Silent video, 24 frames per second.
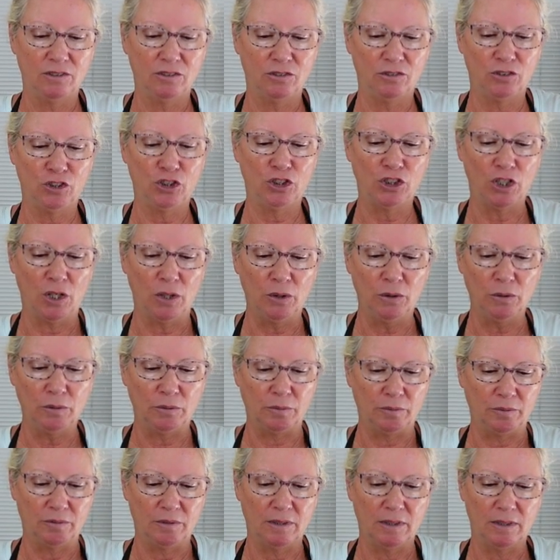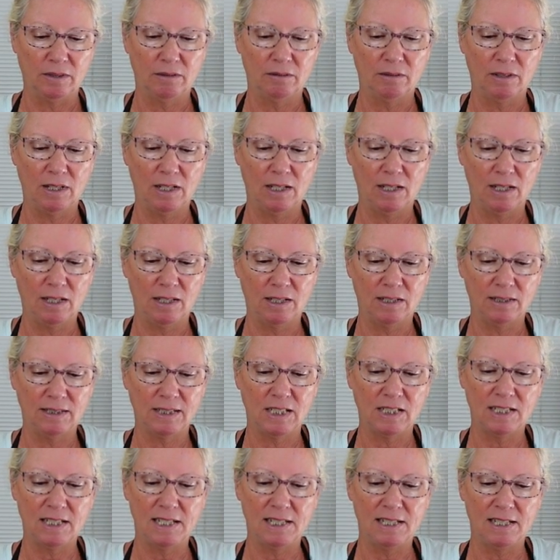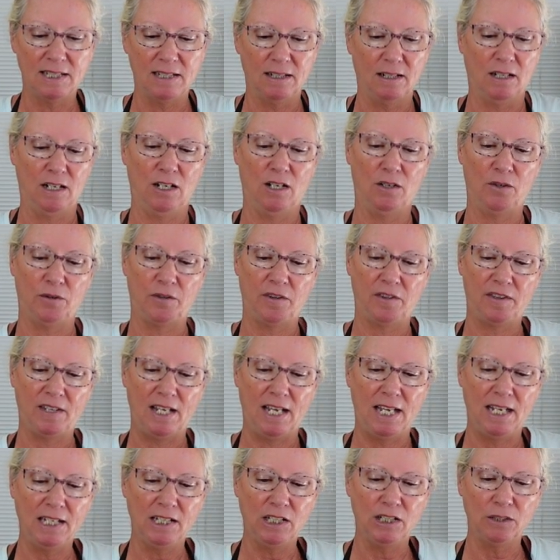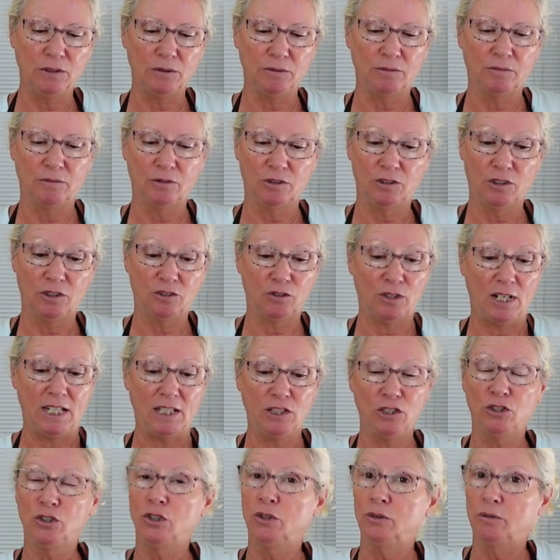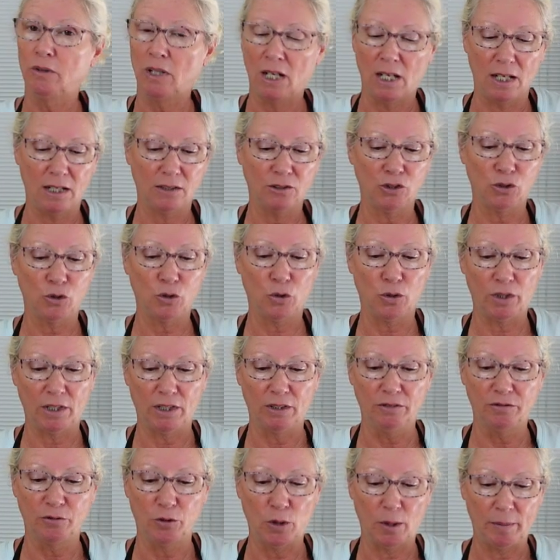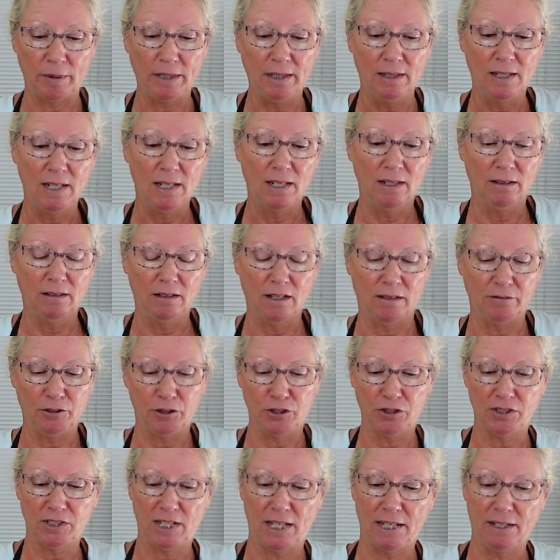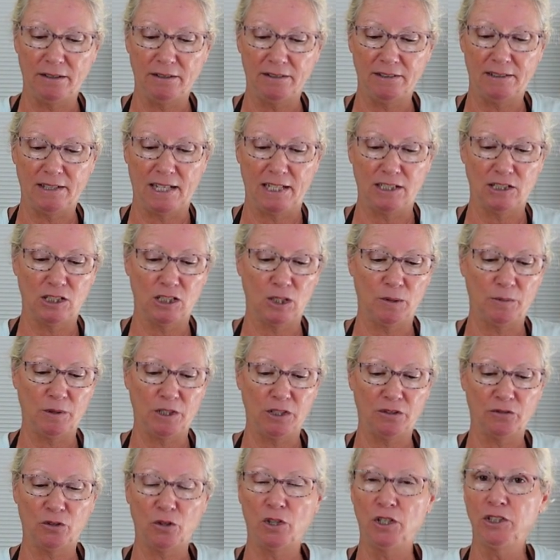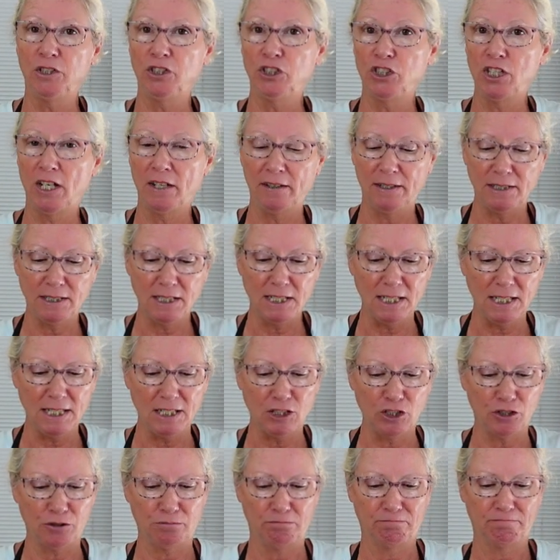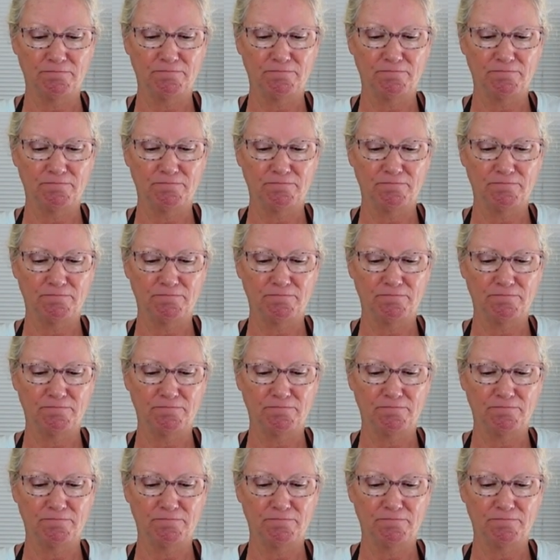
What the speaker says: Joan says, oh, thank you. Great tutorial for me. Love your style. Thanks so much for all you share and teach.